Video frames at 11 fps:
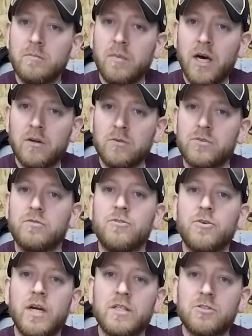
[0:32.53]
the models if you
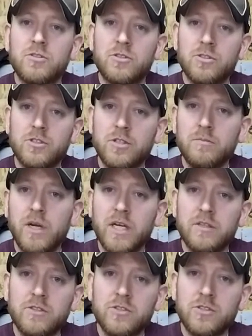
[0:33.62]
guys are interested in
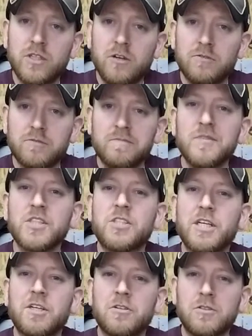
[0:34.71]
making this yourself. Let's
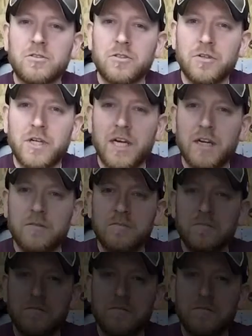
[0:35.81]
take a closer look at it.